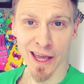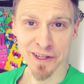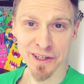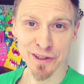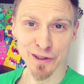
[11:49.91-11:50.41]

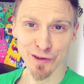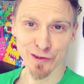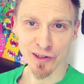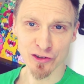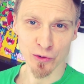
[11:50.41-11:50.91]
And he did
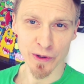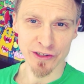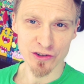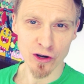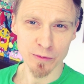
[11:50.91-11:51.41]
such a
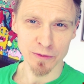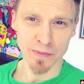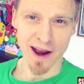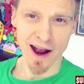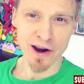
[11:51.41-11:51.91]
great job on
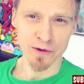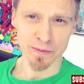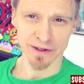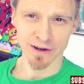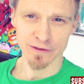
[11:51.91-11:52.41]
my
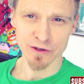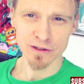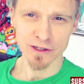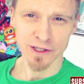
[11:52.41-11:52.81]
Iron Man cover,